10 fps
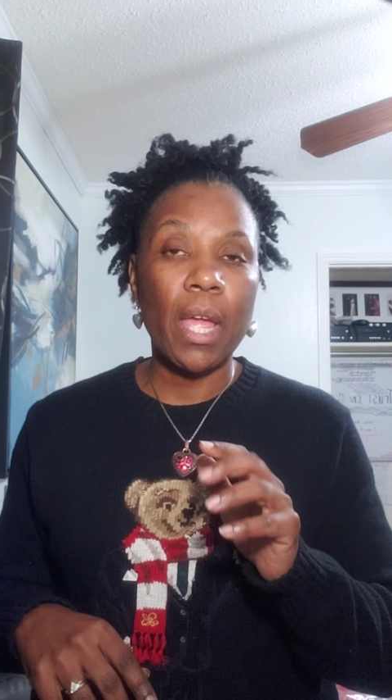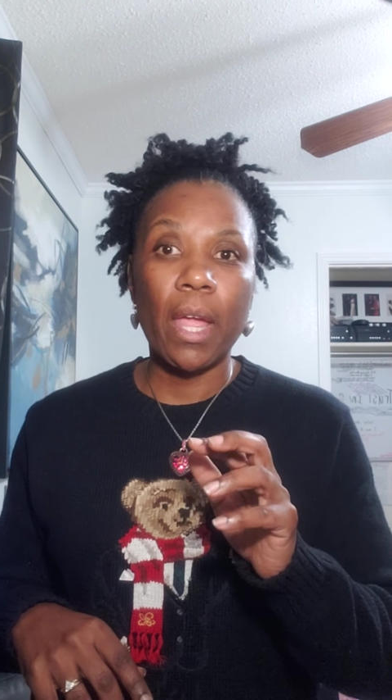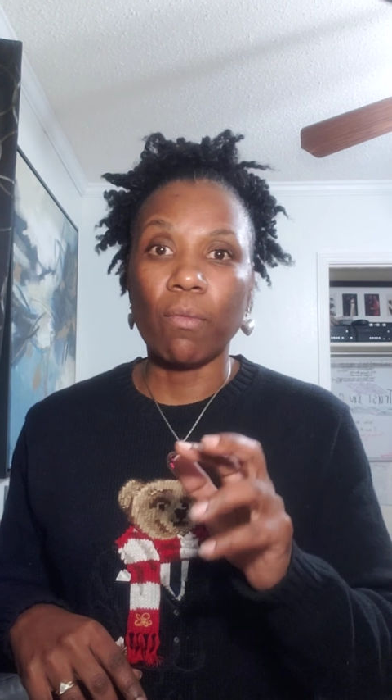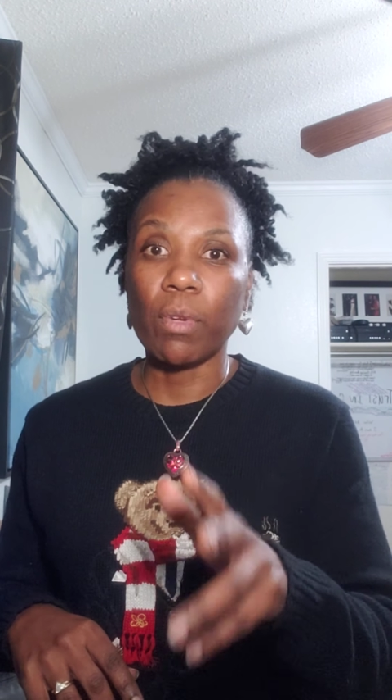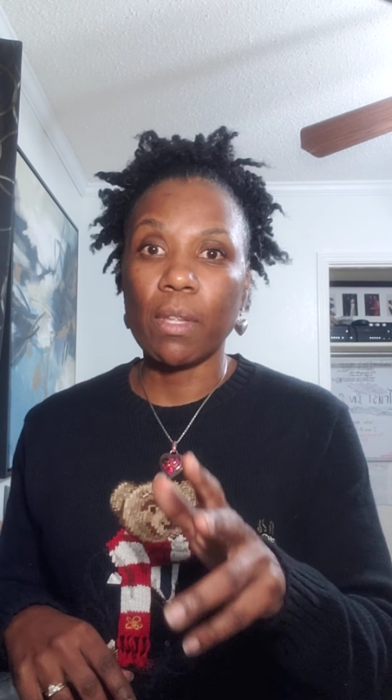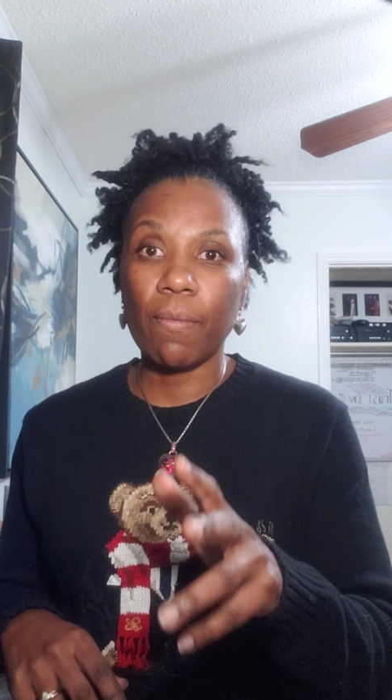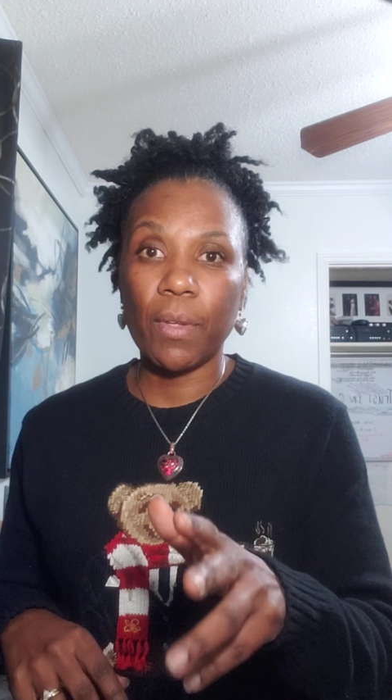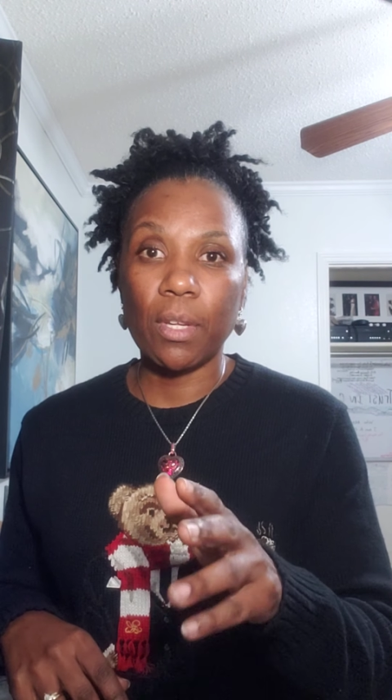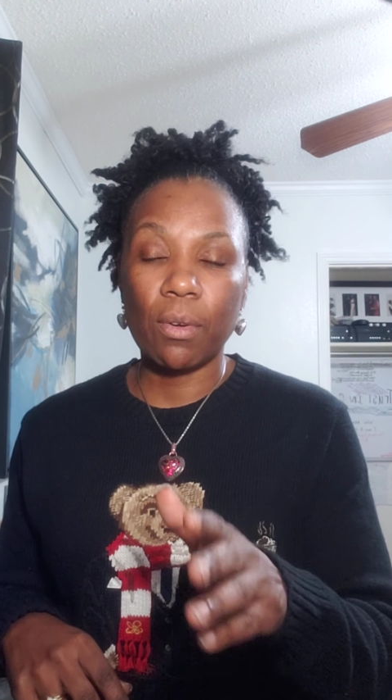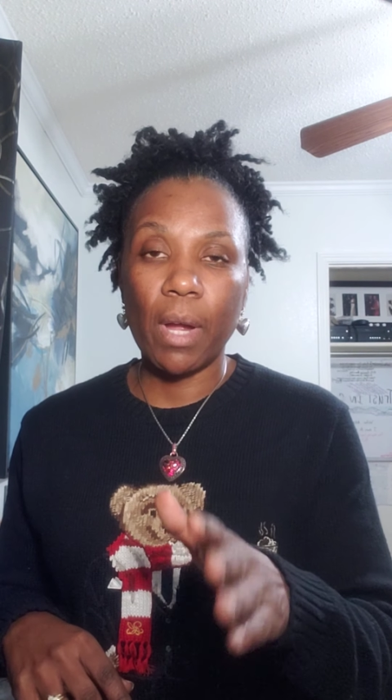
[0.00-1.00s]
and really
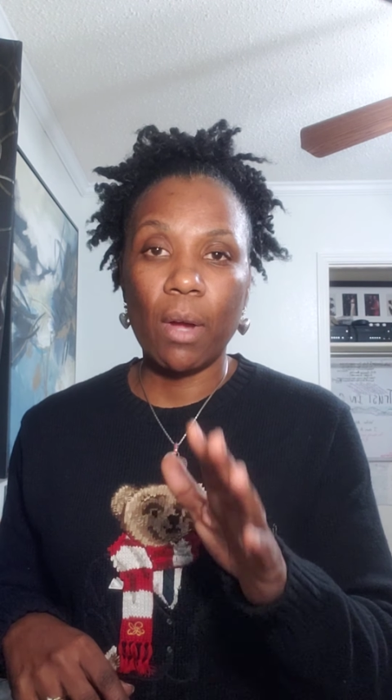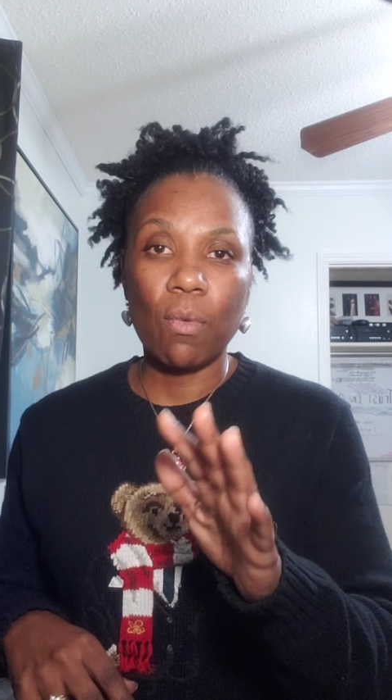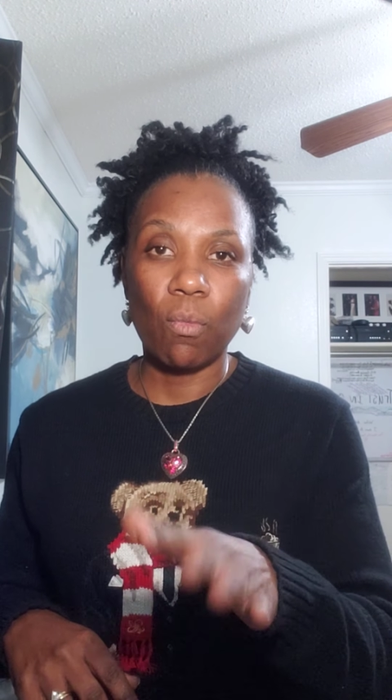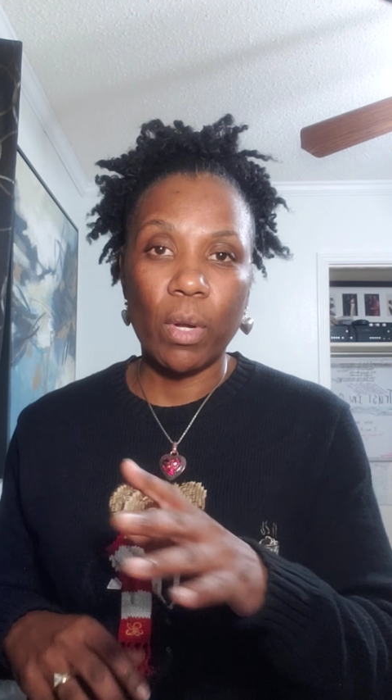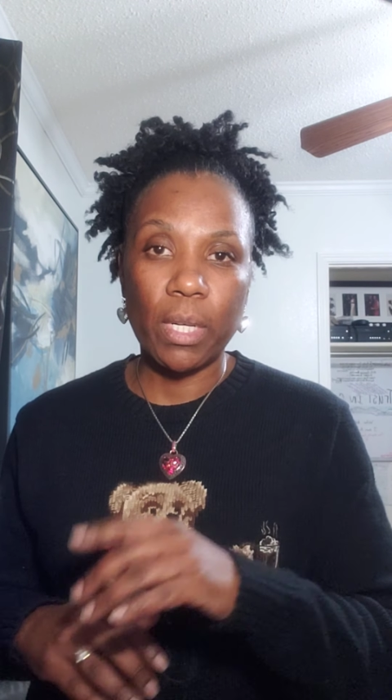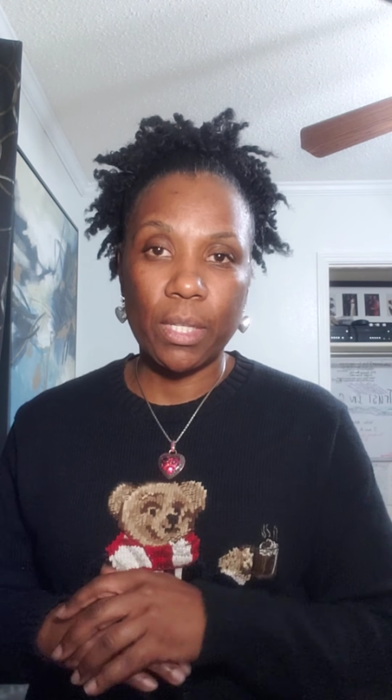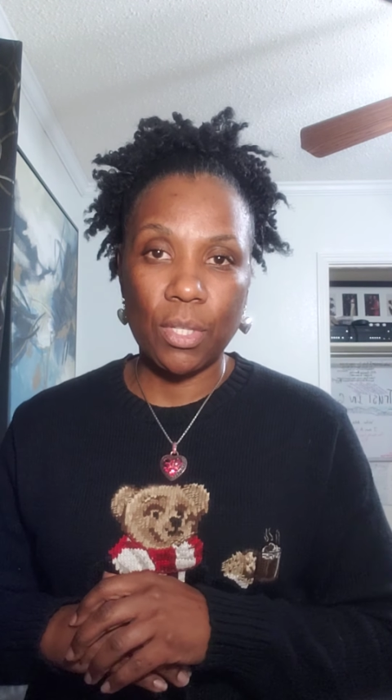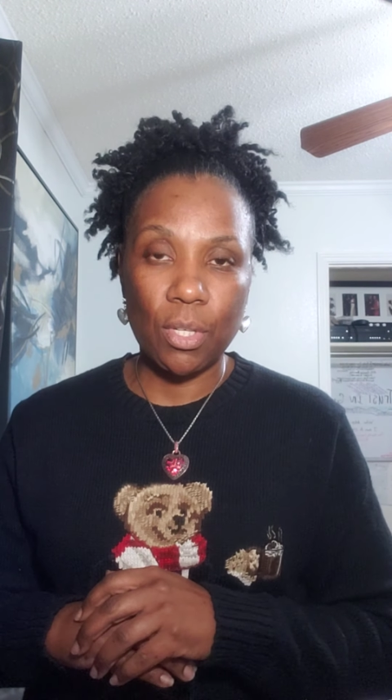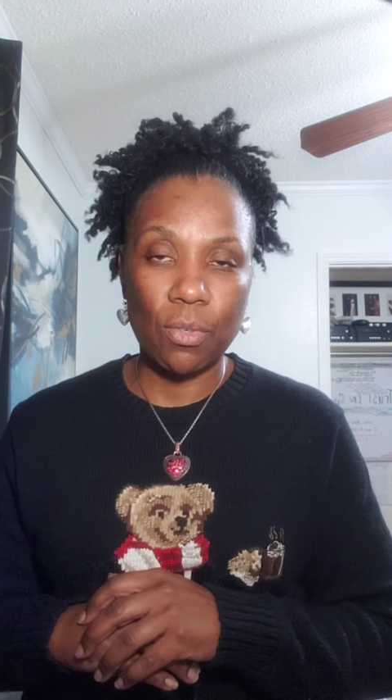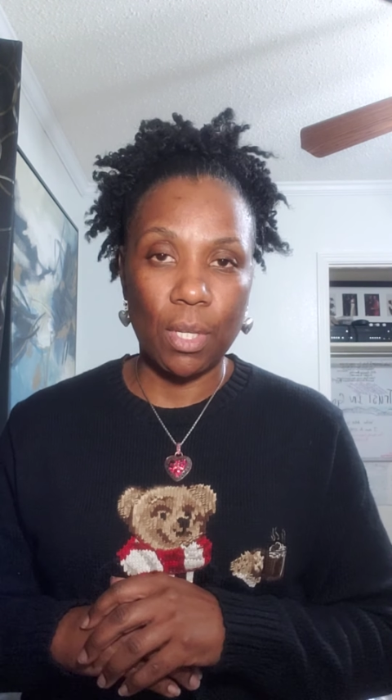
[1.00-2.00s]
figure out what it is
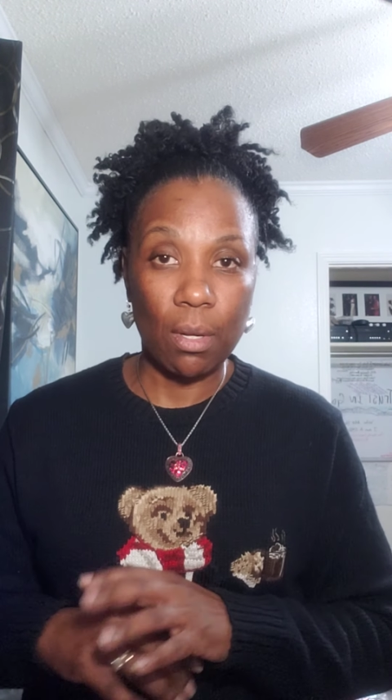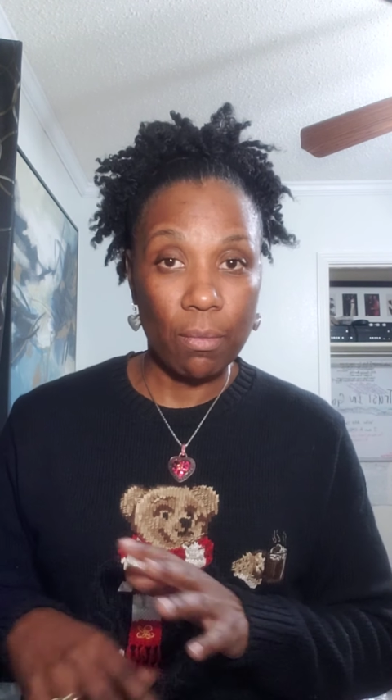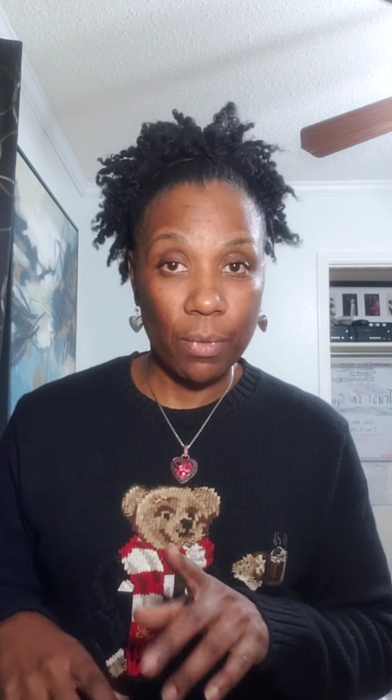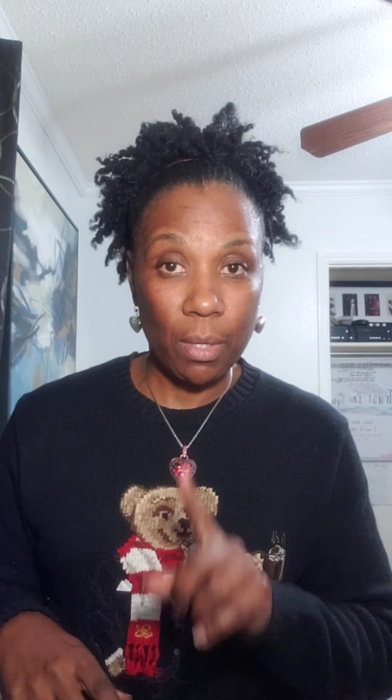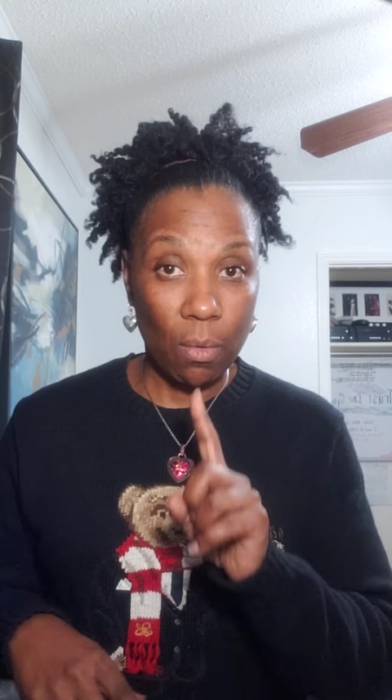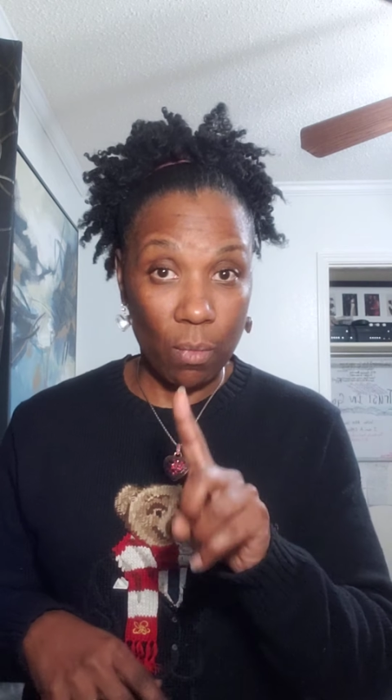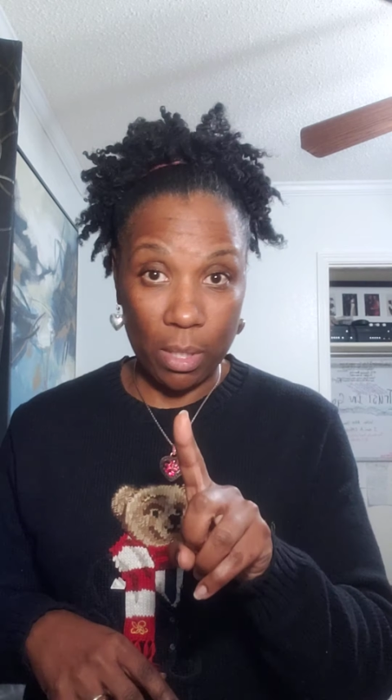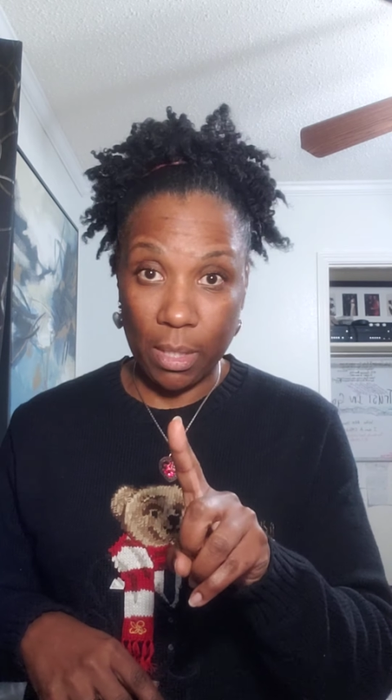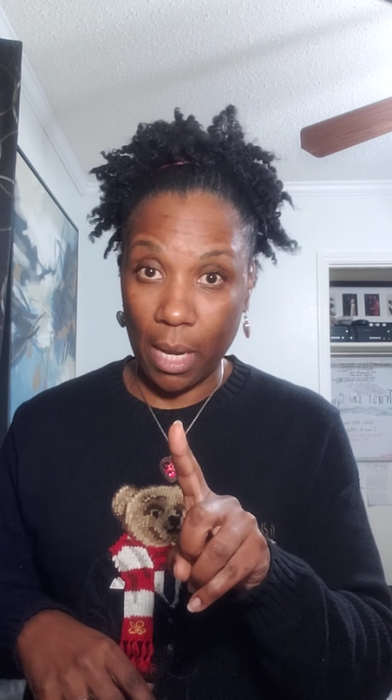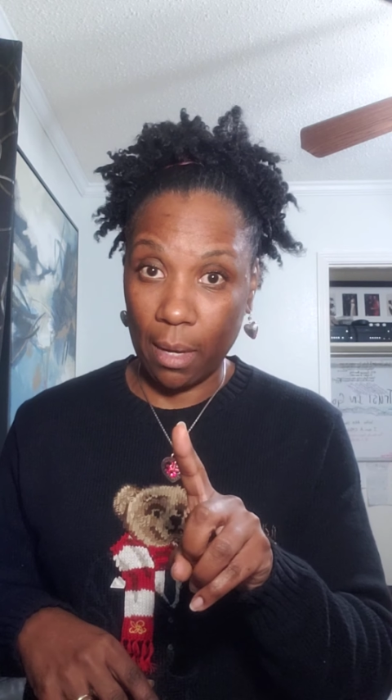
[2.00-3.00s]
that you need. Hopefully one
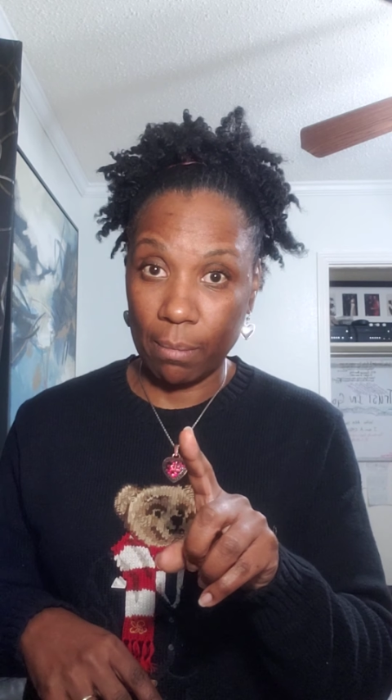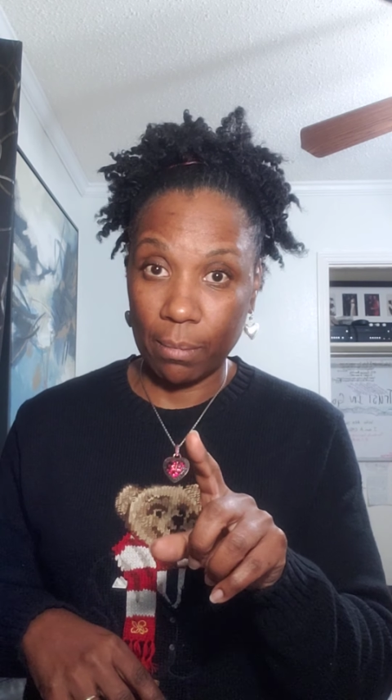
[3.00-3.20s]
time.